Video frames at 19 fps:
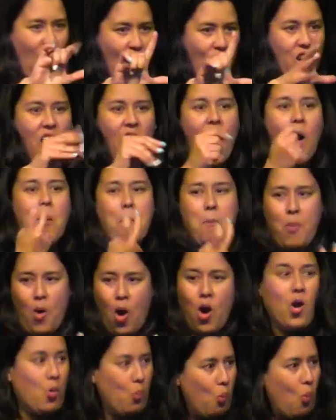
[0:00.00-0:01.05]
And
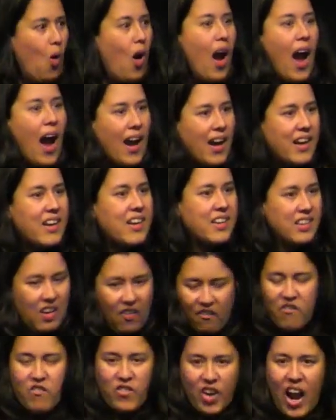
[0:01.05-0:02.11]
all okay, so we had
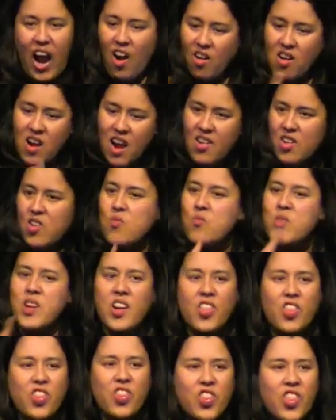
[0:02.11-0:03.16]
dinosaurs. And how many guys believe
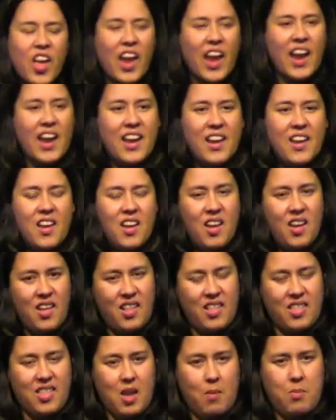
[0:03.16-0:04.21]
dinosaur
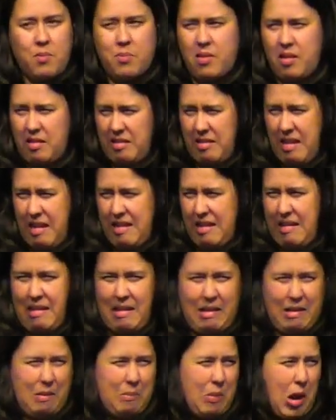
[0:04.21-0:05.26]
dinosaurs existed, right?
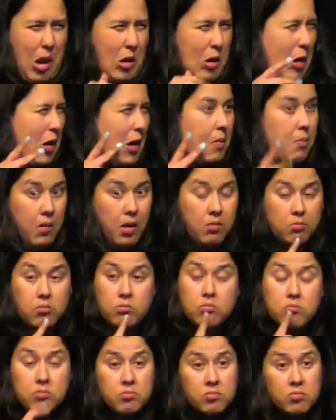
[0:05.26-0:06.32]
And
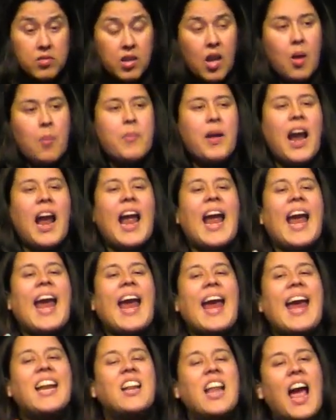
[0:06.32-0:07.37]
why do you believe
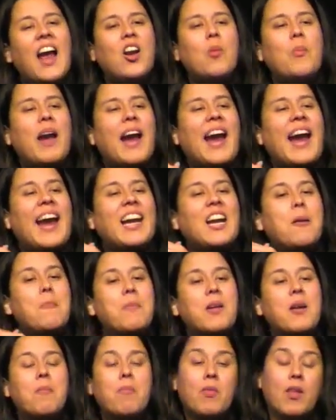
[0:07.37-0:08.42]
dinosaurs exist,
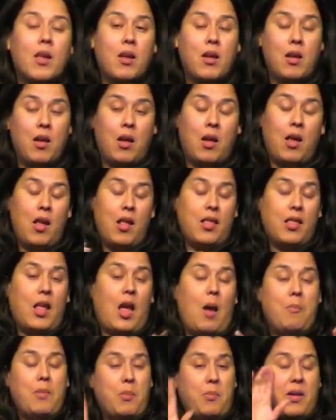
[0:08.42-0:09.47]
right?
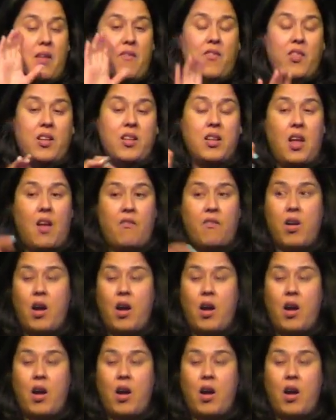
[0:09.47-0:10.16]
Because science